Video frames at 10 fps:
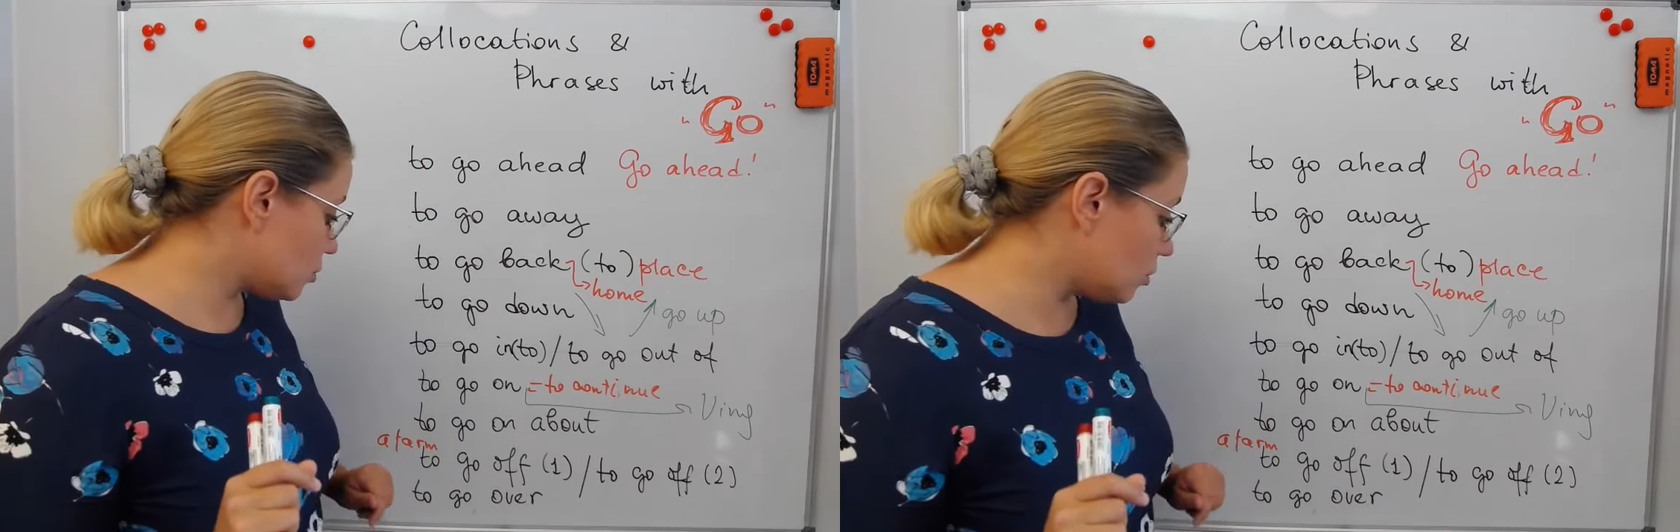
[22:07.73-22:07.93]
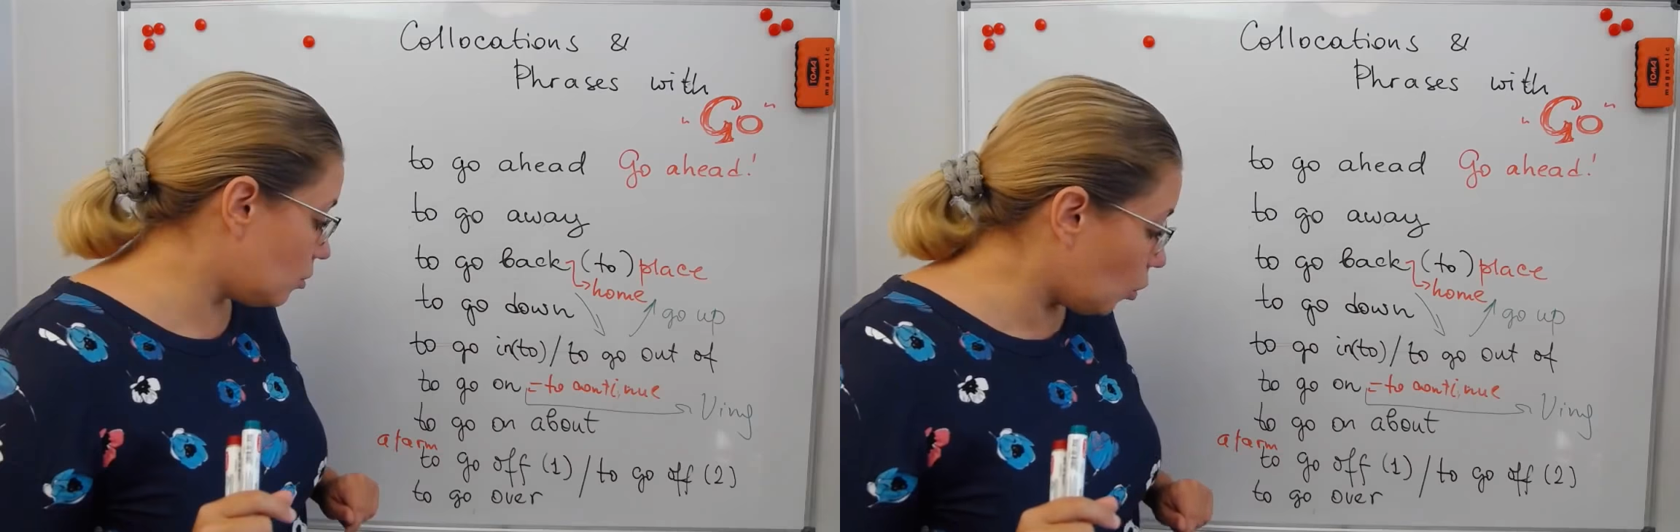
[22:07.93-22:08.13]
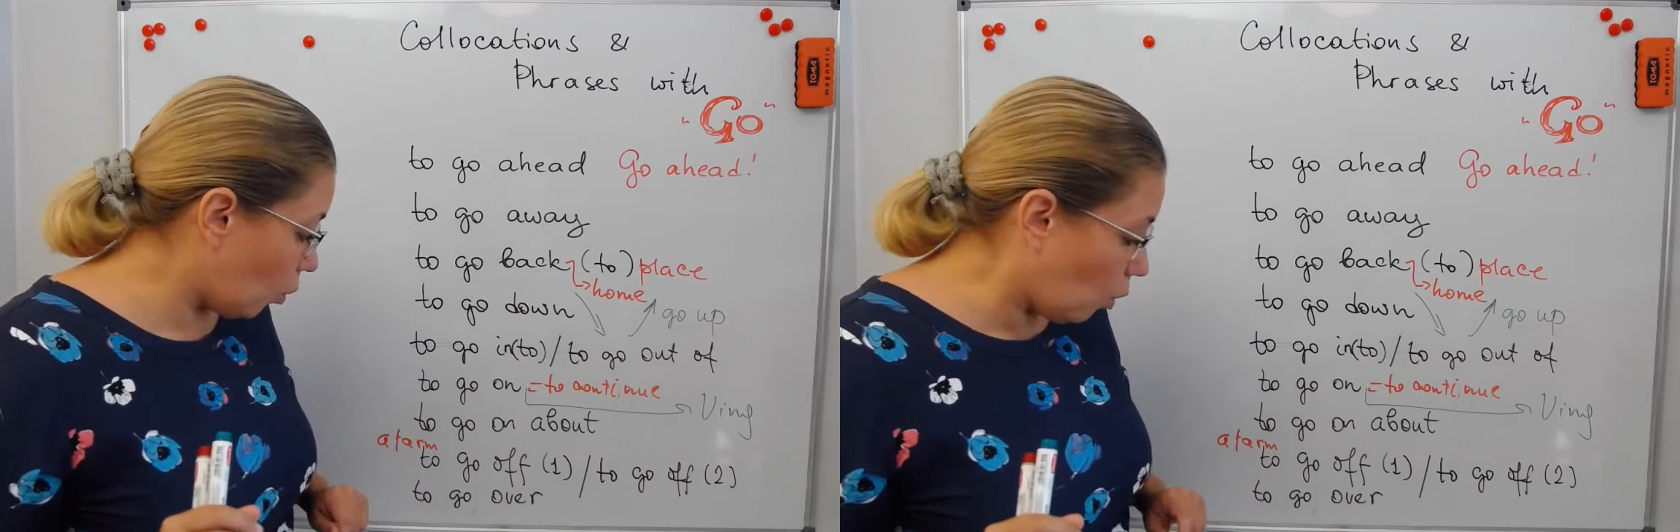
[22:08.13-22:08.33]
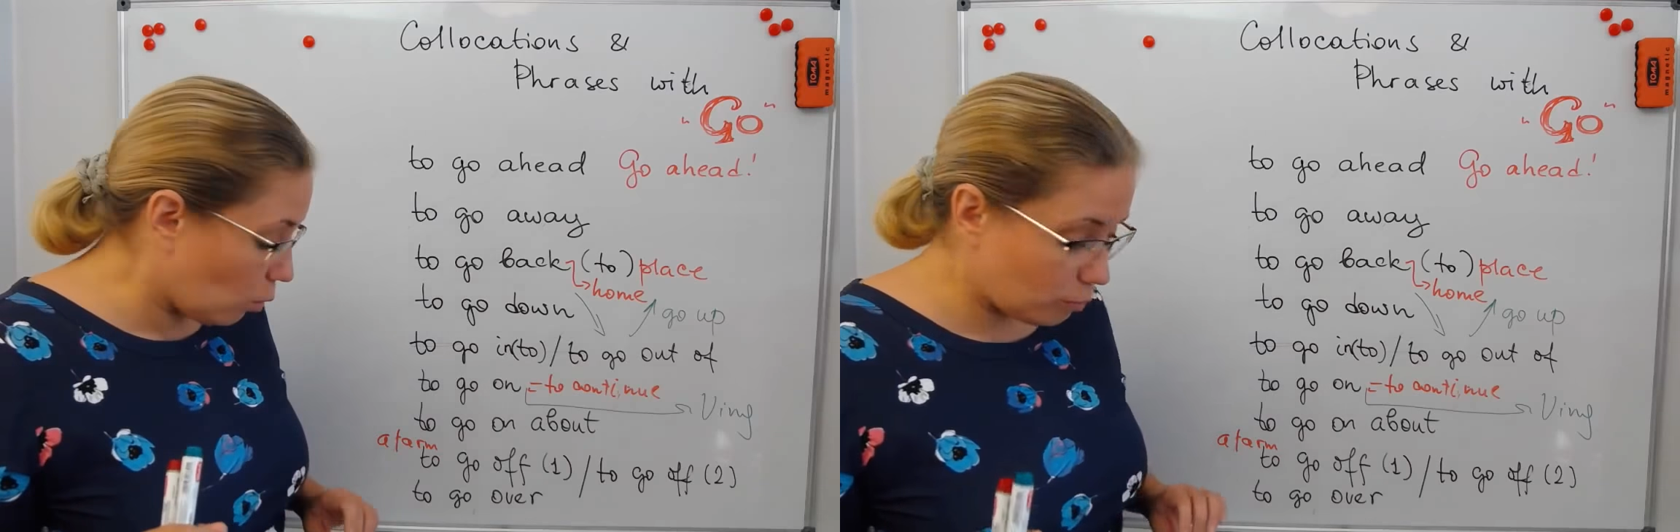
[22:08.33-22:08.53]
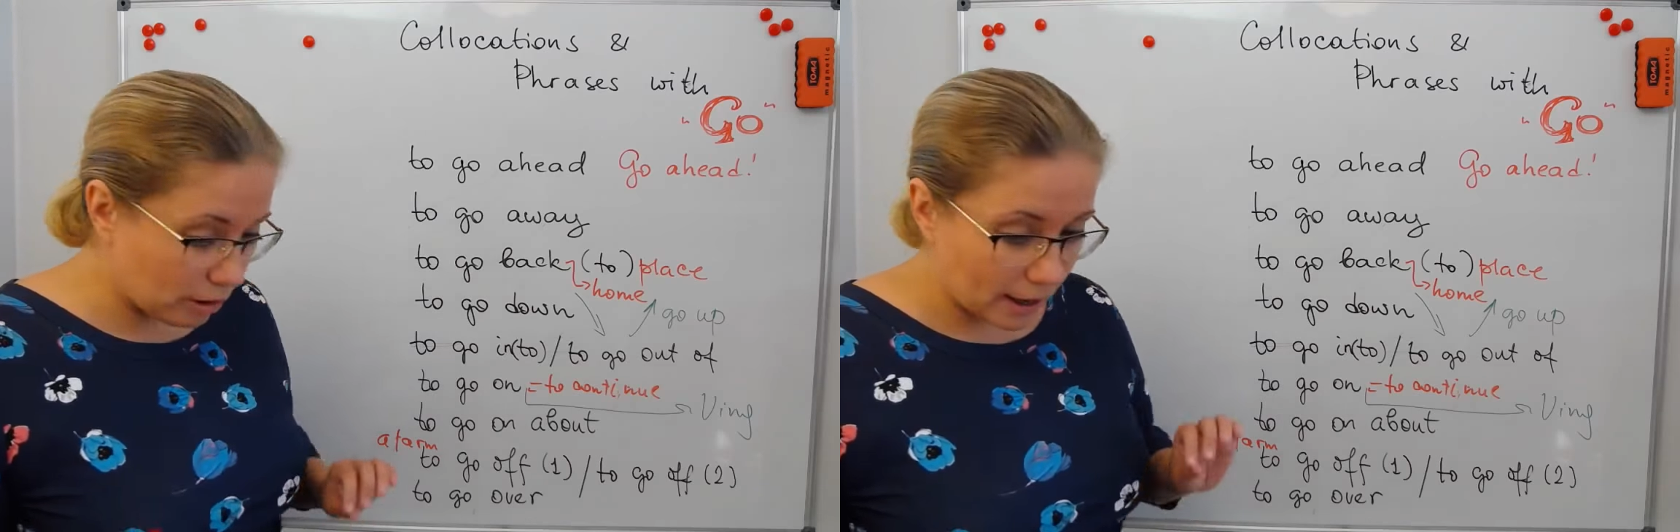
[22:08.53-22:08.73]
go
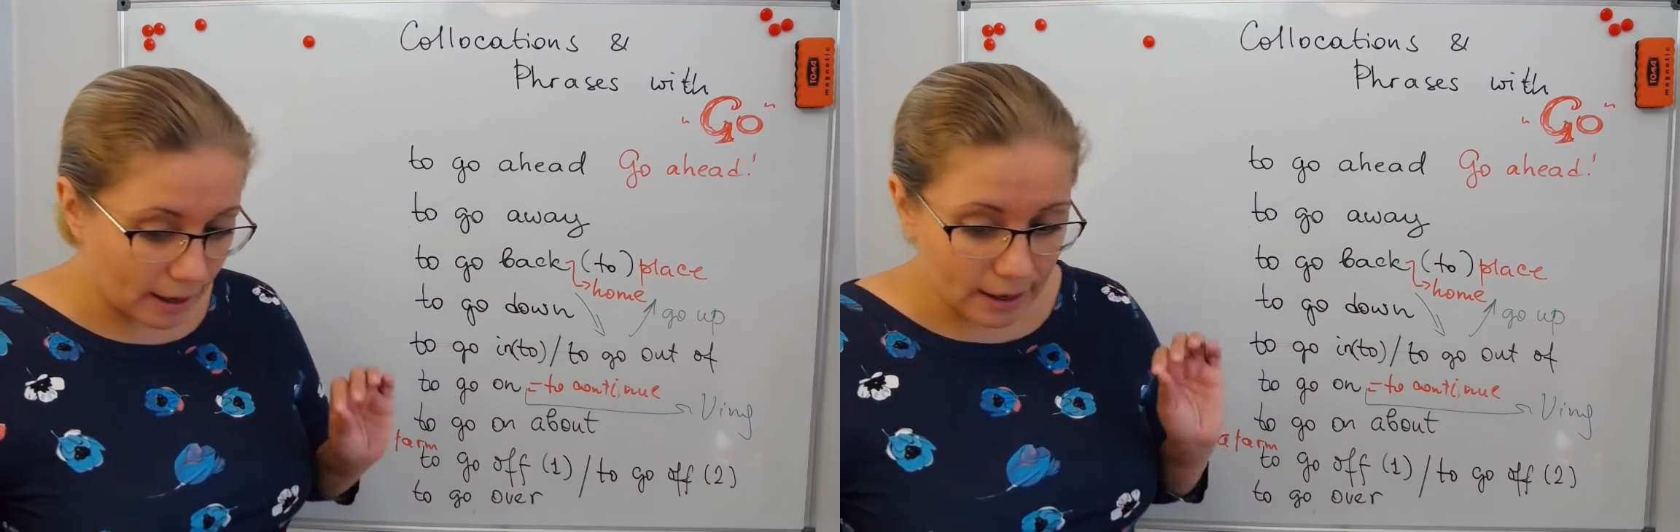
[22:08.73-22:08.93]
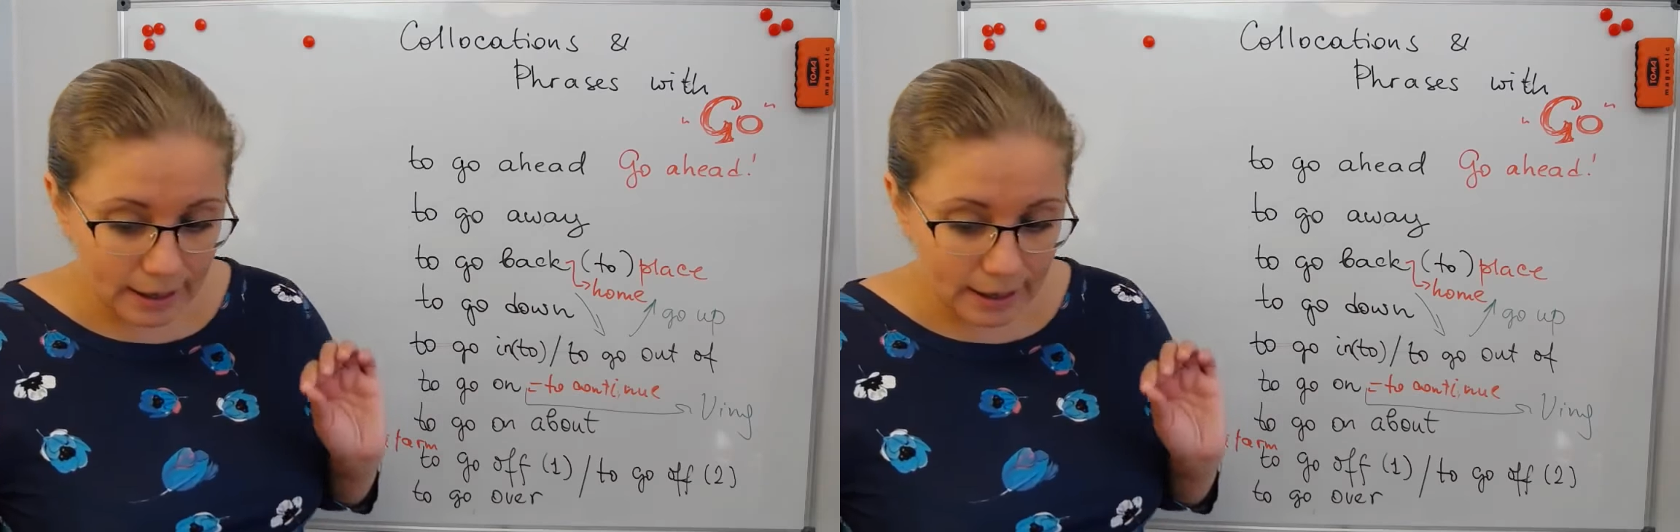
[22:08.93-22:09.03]
over,